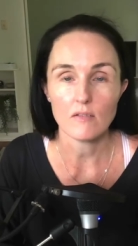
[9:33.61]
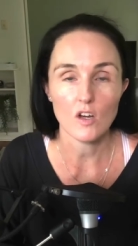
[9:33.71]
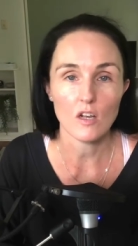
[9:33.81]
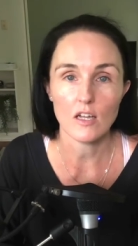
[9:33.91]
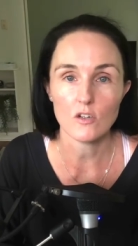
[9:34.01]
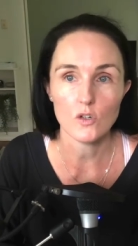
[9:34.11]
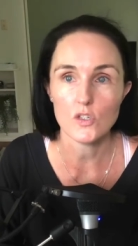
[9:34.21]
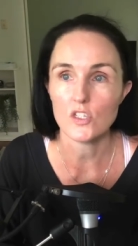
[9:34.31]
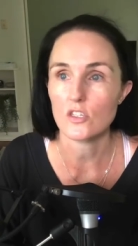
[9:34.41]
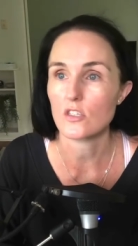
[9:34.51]
online
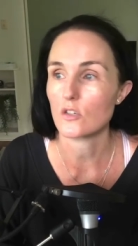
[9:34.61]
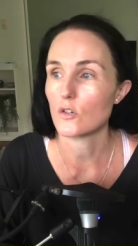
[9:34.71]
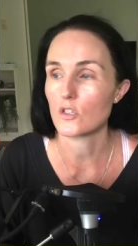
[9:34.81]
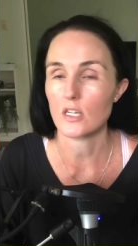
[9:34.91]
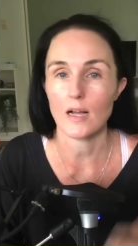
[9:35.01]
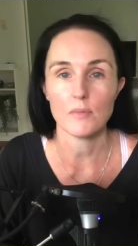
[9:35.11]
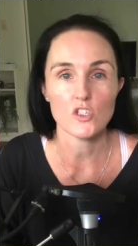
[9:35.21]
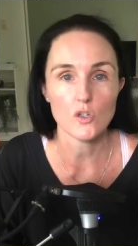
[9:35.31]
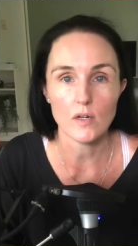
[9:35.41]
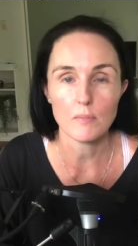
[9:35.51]
courses or to come and
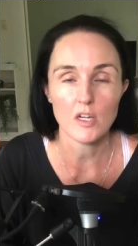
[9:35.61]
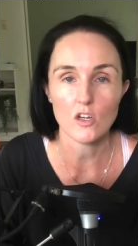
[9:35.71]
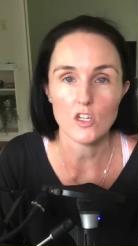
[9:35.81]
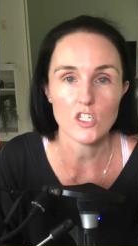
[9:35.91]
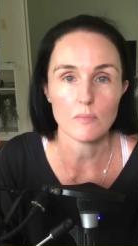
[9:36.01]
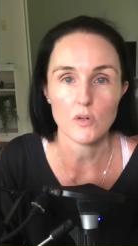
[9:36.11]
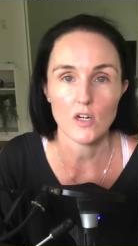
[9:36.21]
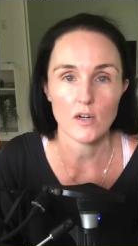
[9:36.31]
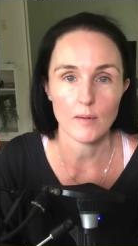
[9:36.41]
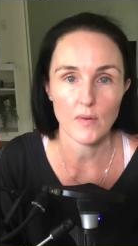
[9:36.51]
join my coaching
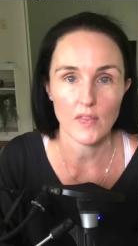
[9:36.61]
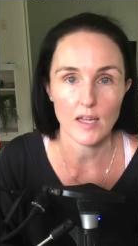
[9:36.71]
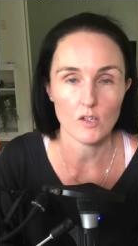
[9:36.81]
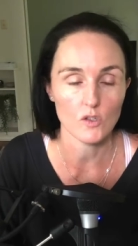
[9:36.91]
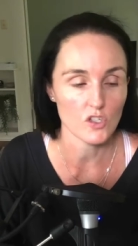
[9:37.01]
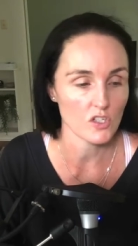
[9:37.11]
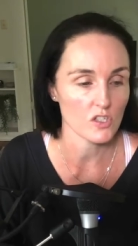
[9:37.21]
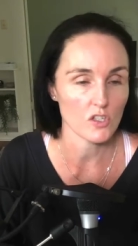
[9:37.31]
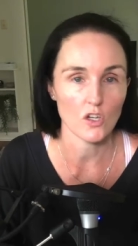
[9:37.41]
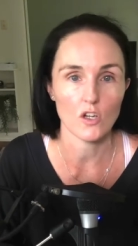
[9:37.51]
program when that launches
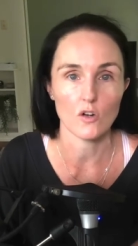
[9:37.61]
soon,